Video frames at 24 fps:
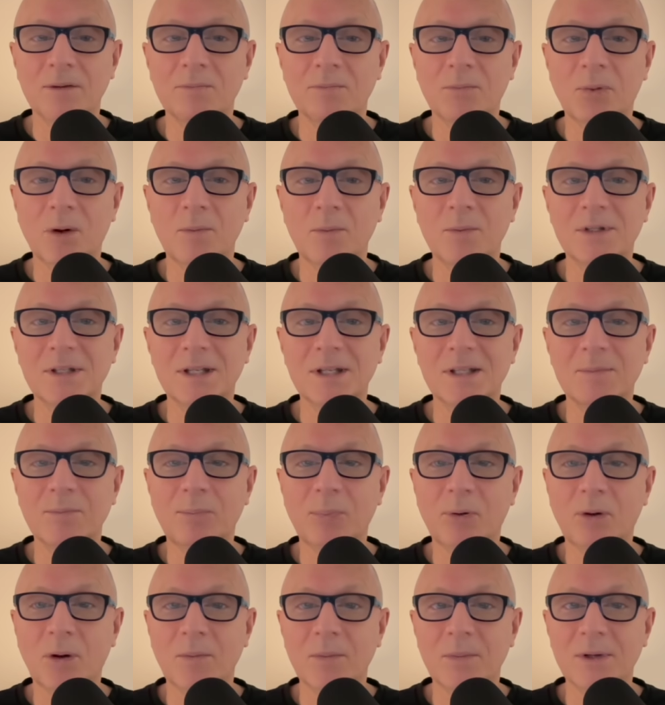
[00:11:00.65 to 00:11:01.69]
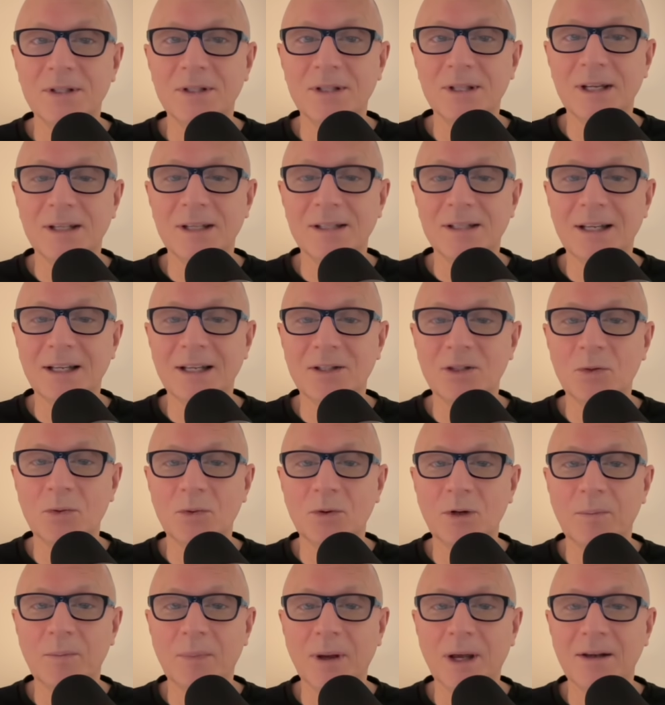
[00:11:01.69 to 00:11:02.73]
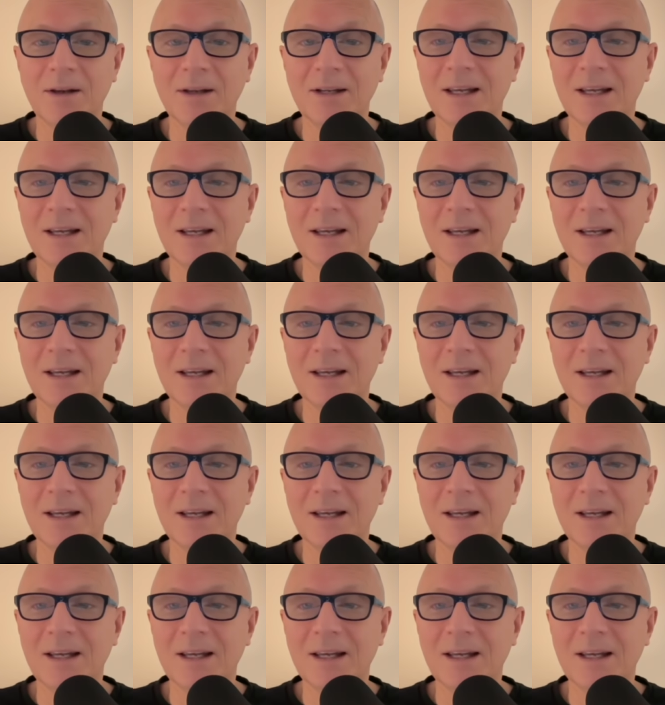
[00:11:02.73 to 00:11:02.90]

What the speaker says: Promises they talk about